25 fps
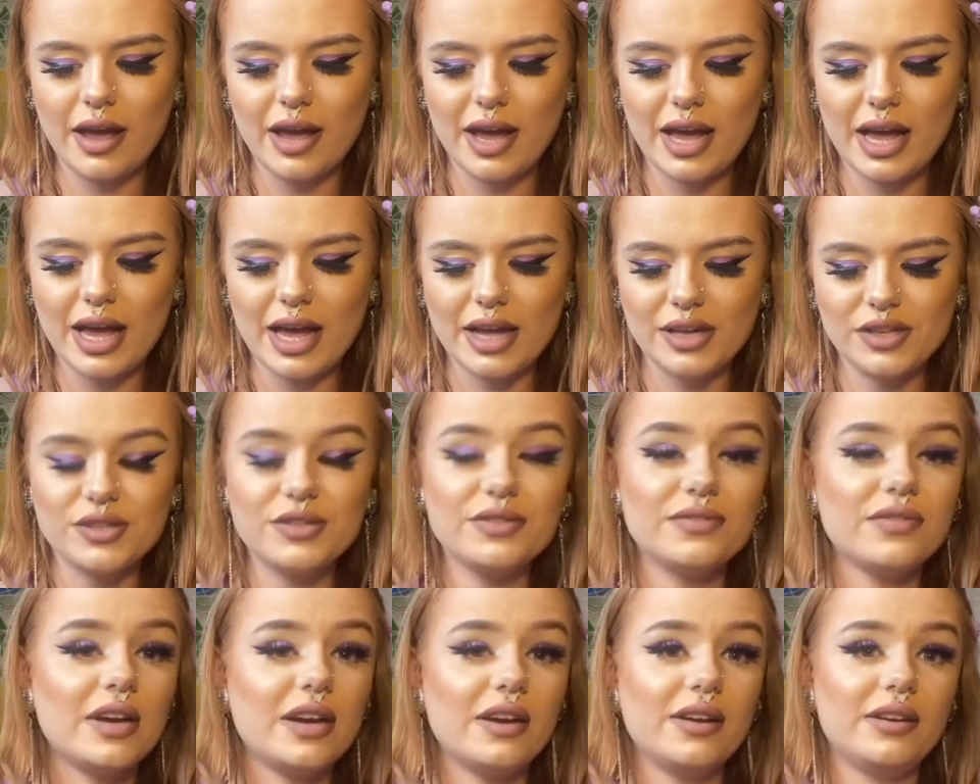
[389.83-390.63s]
I just
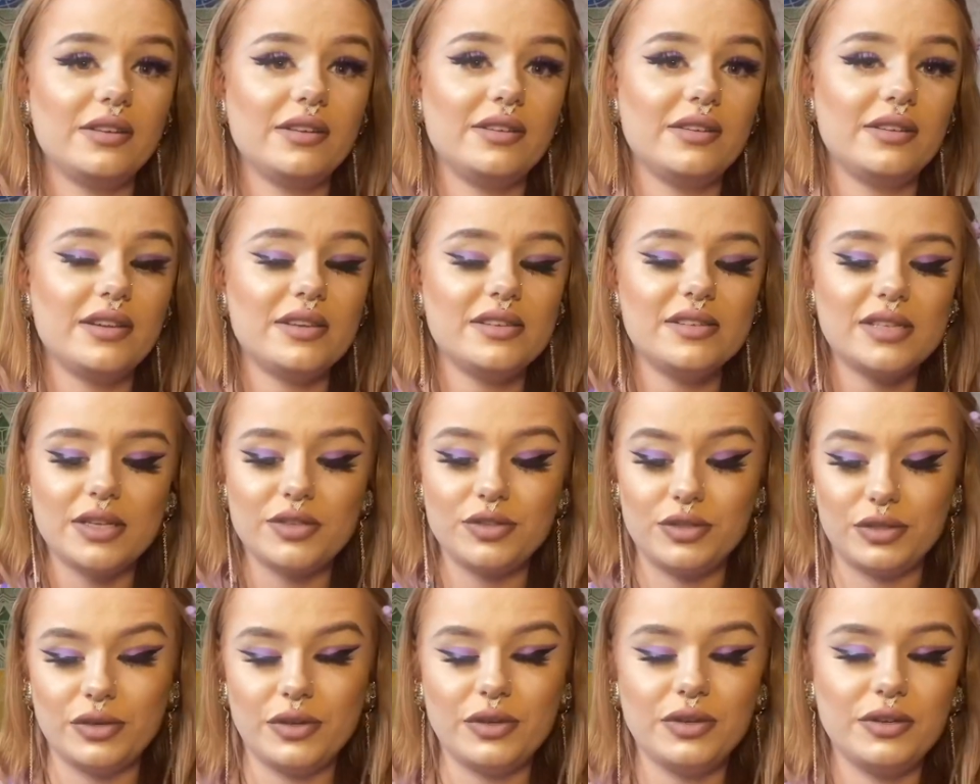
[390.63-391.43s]
find
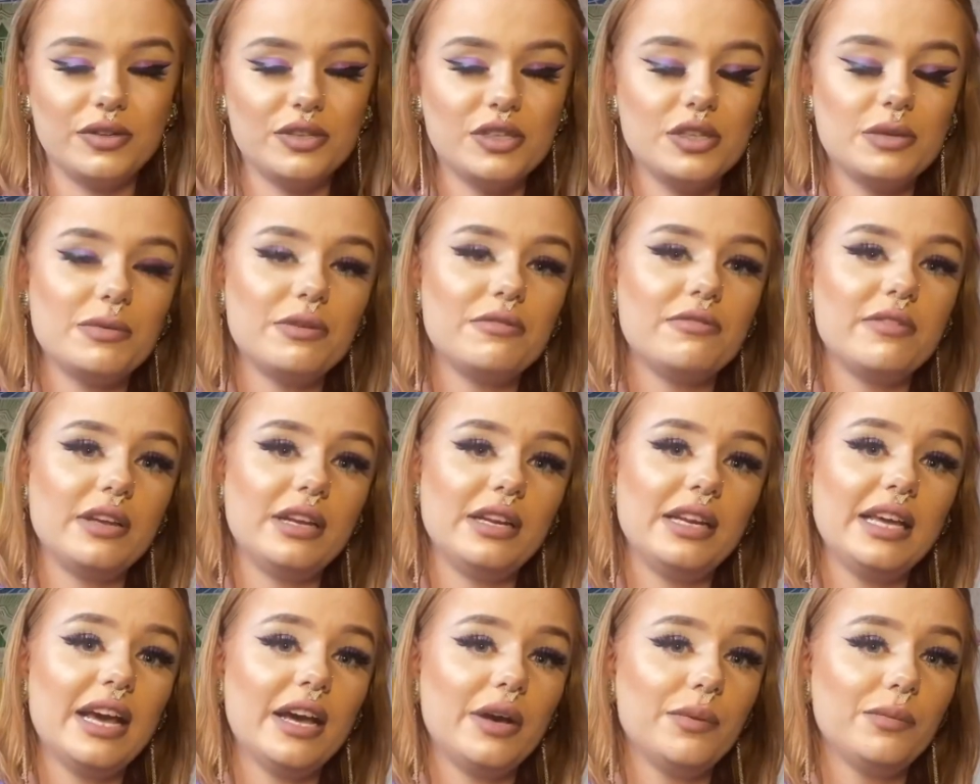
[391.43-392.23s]
essential oils to be
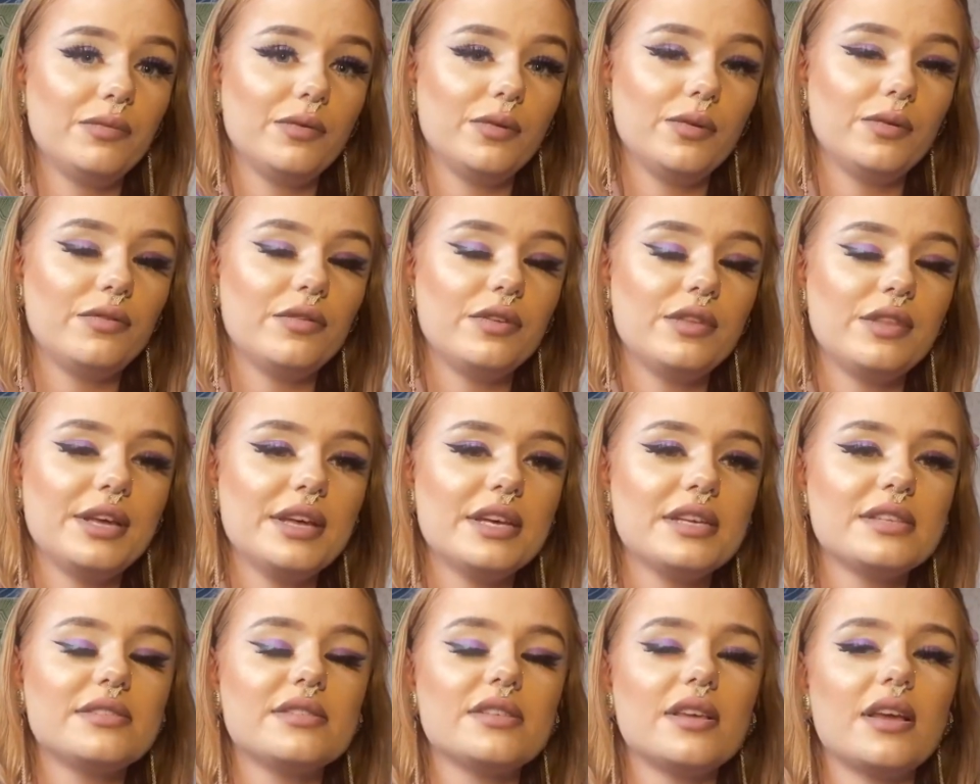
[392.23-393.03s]
really helpful for
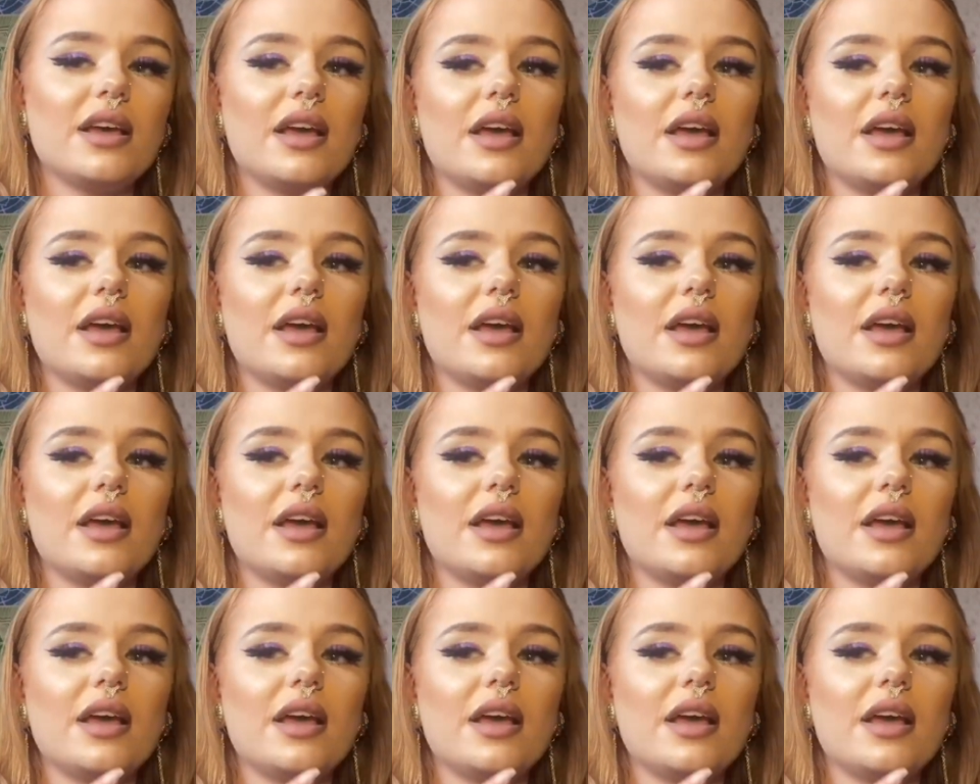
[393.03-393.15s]
this.